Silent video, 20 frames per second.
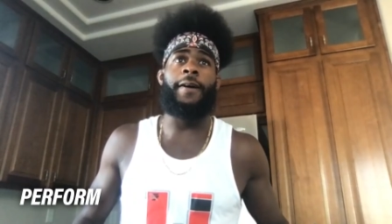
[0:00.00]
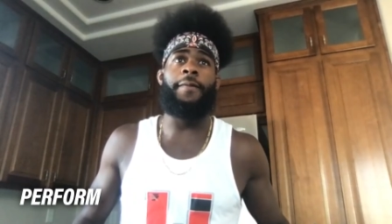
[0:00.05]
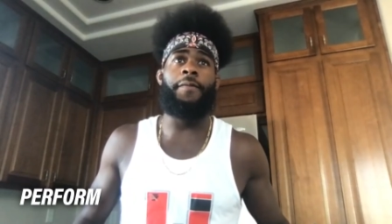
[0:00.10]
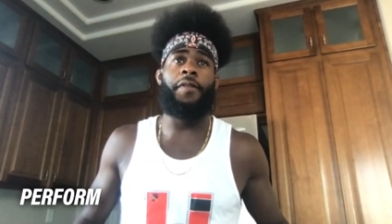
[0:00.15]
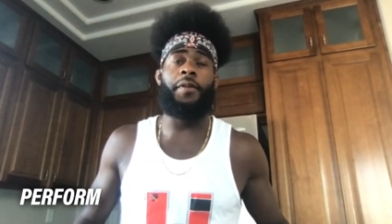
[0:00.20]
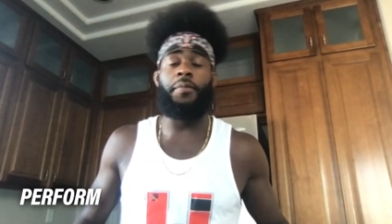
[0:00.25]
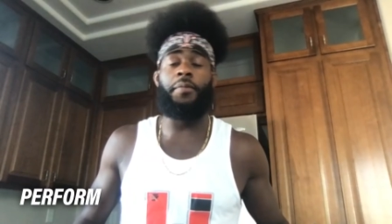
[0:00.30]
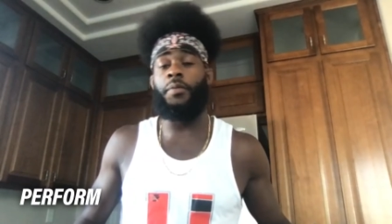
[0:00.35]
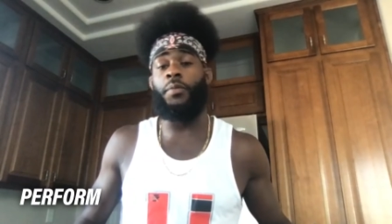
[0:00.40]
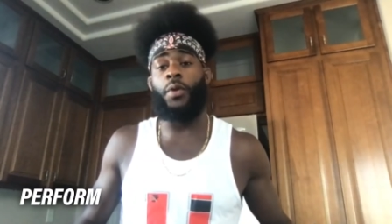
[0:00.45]

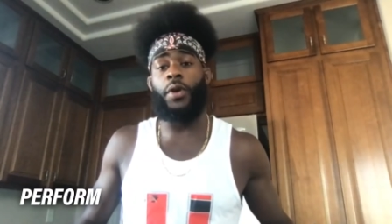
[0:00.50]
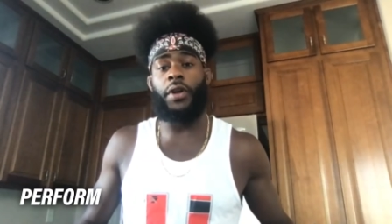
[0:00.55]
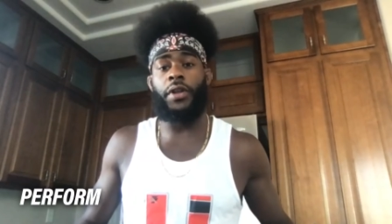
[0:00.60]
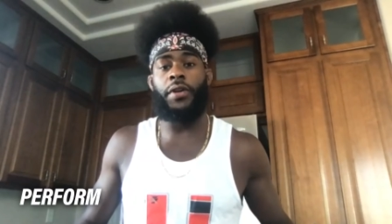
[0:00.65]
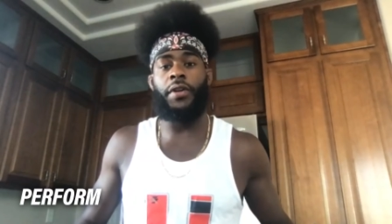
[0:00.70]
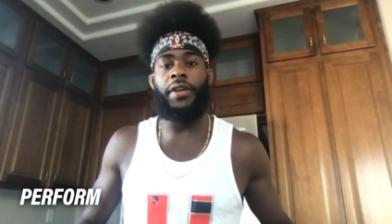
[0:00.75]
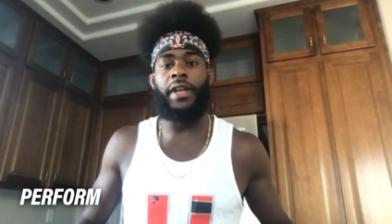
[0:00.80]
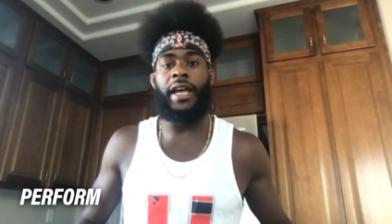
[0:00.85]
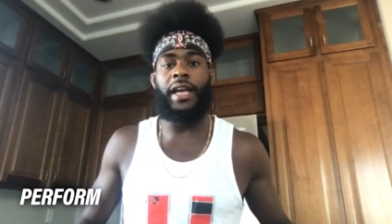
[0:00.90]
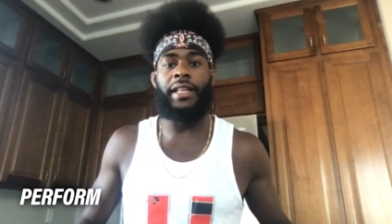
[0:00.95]
they've been working
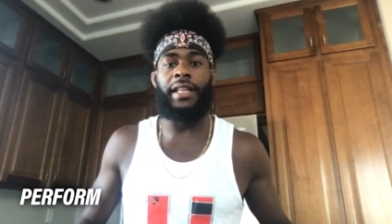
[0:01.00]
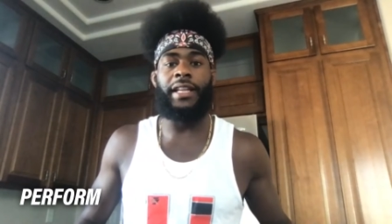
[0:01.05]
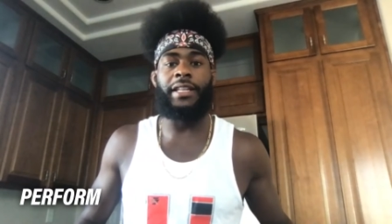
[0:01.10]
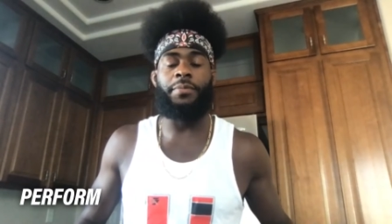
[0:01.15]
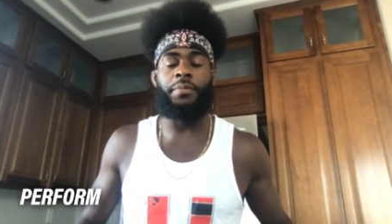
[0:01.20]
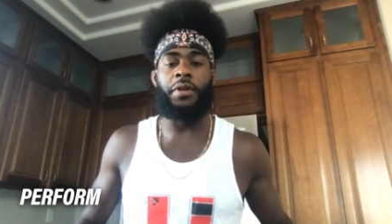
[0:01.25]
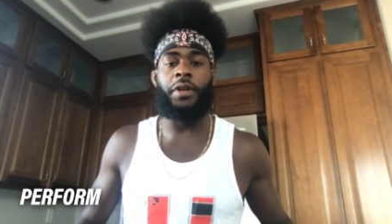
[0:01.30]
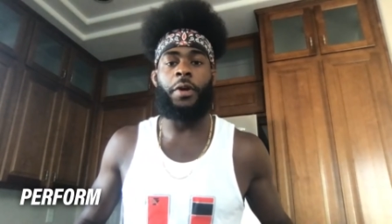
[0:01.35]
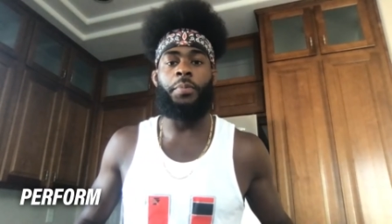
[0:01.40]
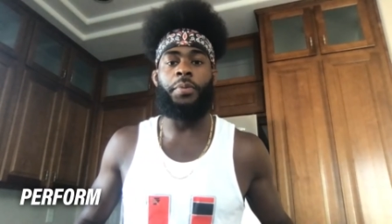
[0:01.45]
on that. That's
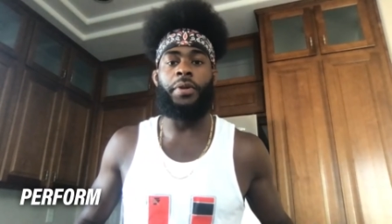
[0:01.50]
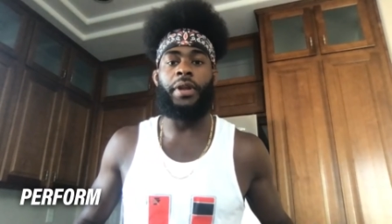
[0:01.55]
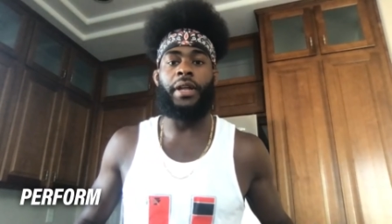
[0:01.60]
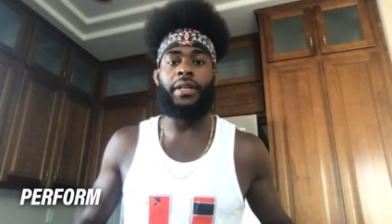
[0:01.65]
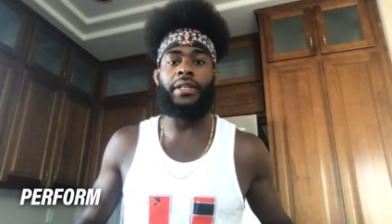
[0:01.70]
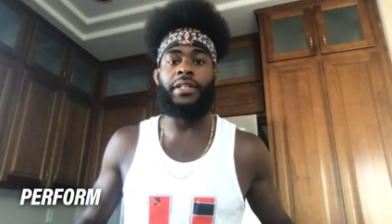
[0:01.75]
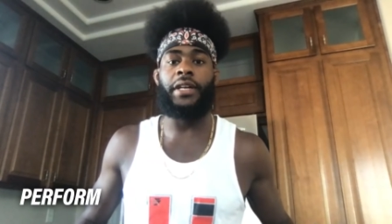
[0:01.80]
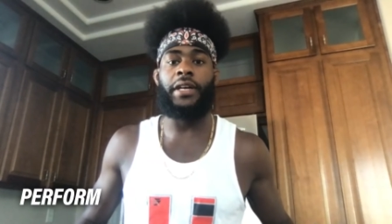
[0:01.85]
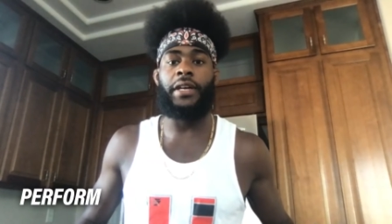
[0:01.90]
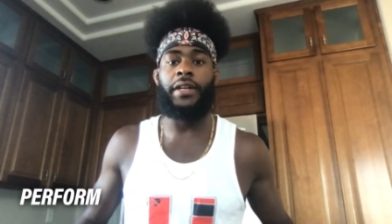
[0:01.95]
been helping out
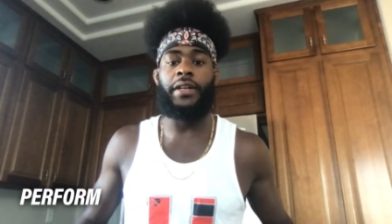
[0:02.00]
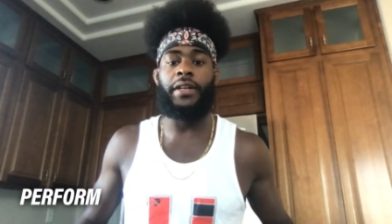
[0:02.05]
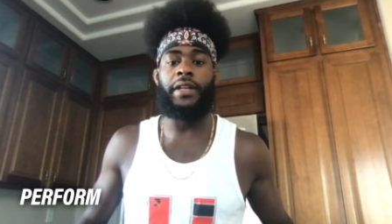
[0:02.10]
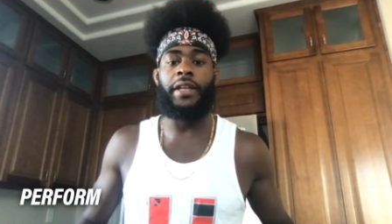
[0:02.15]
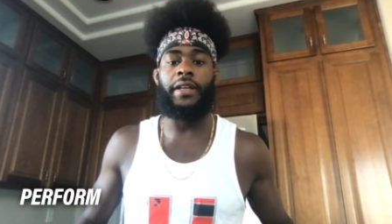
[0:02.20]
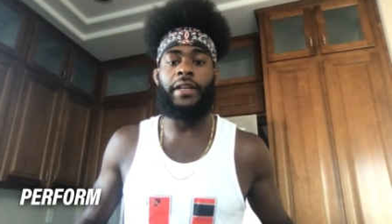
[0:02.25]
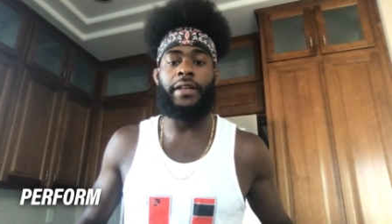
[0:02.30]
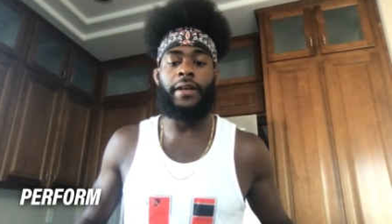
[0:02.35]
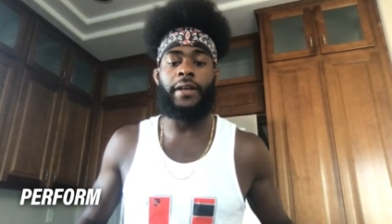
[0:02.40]
a ton. And